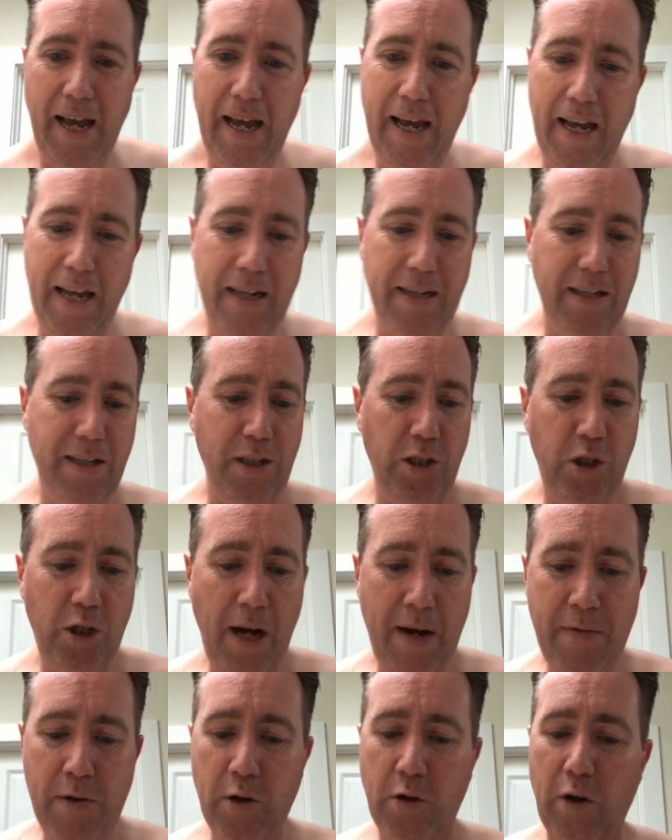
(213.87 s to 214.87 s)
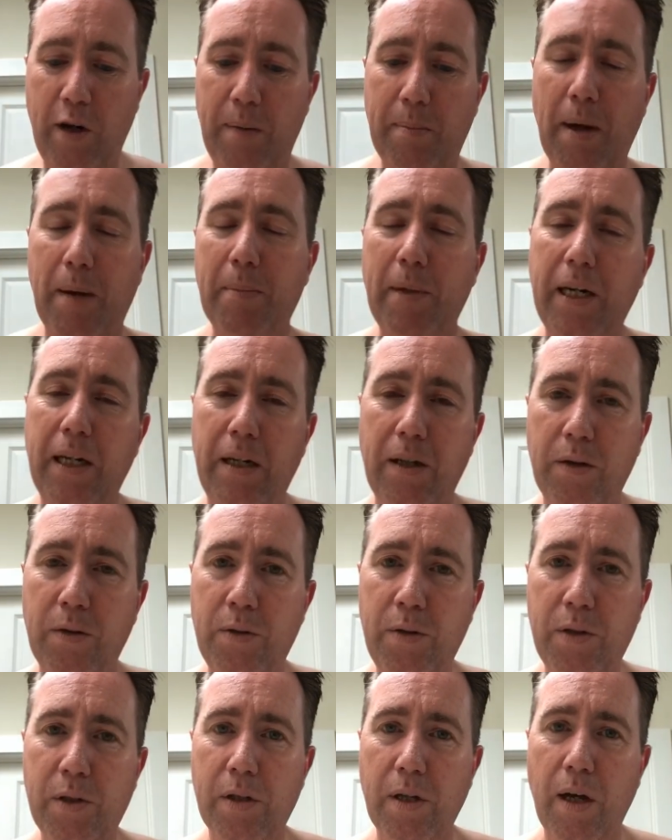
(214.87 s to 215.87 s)
And the shaving cream I'm gonna
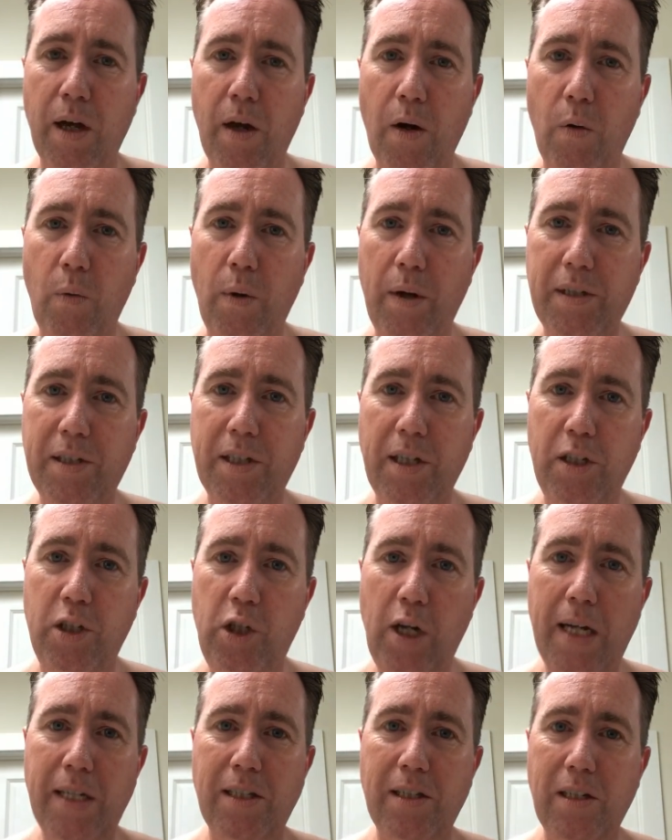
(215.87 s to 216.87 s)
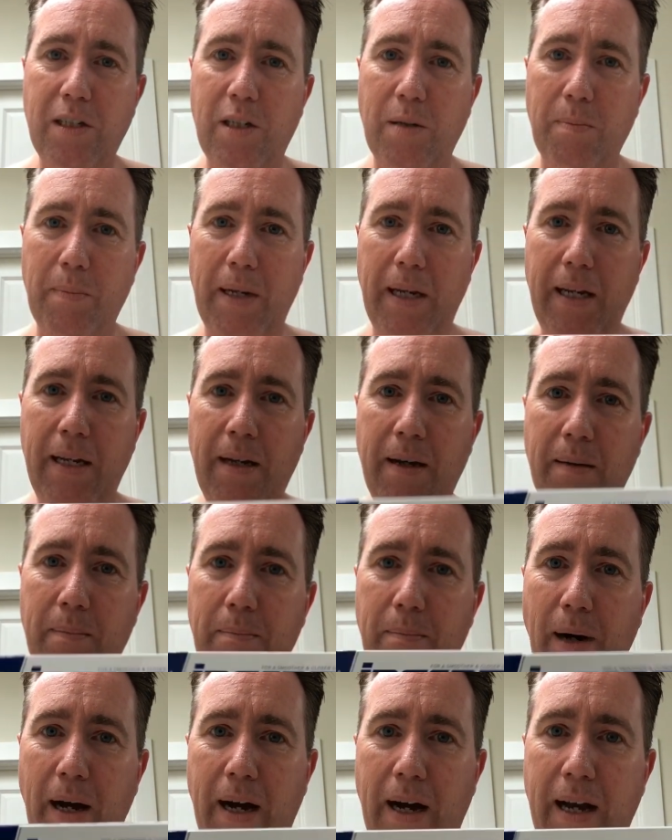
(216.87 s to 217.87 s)
use was suggested to me
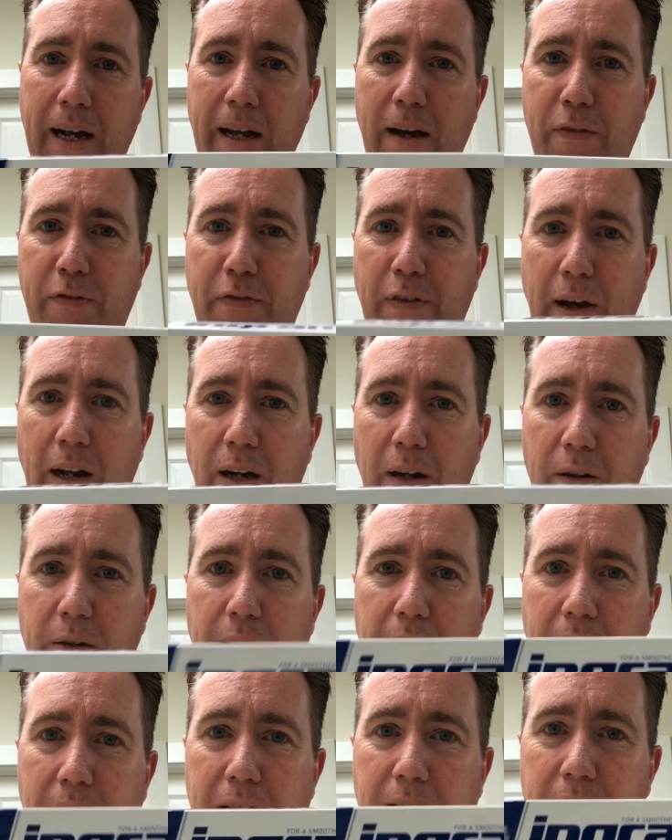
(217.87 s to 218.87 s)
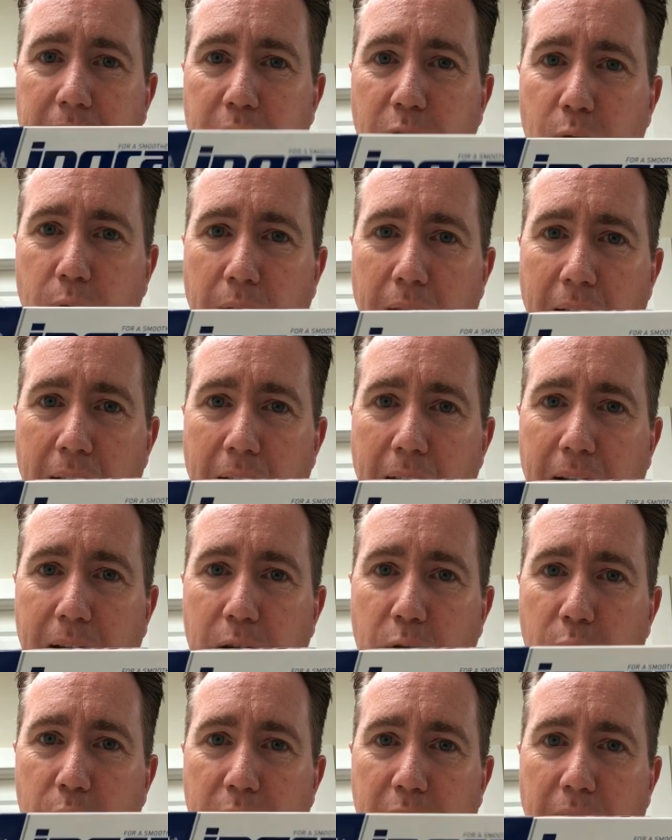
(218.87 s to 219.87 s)
by a fellow in the
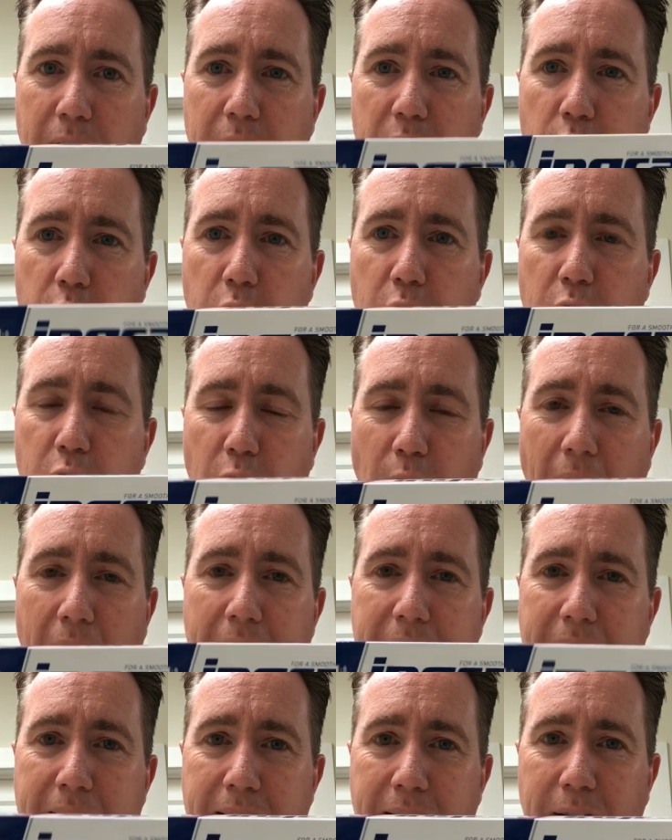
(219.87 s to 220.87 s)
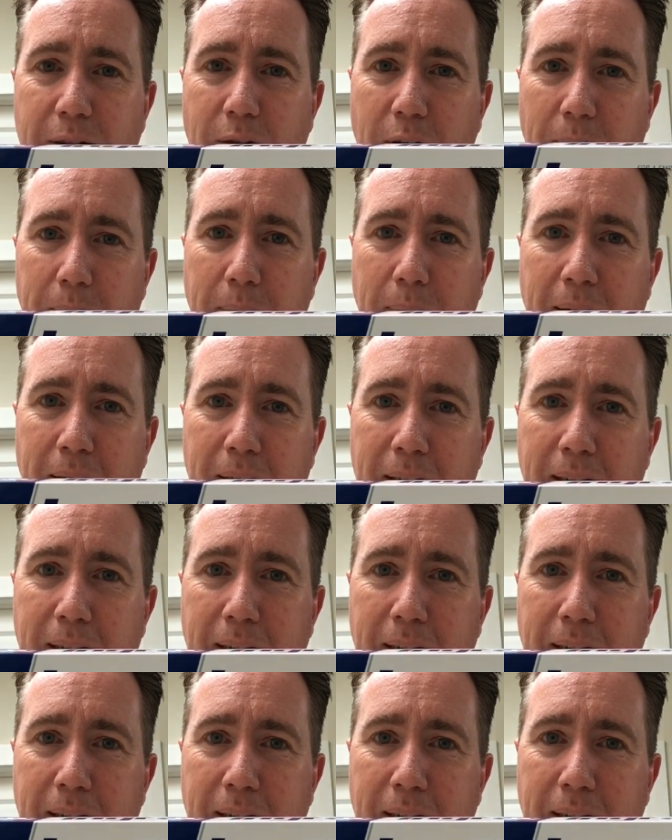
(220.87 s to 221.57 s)
UK who said you should try Ingram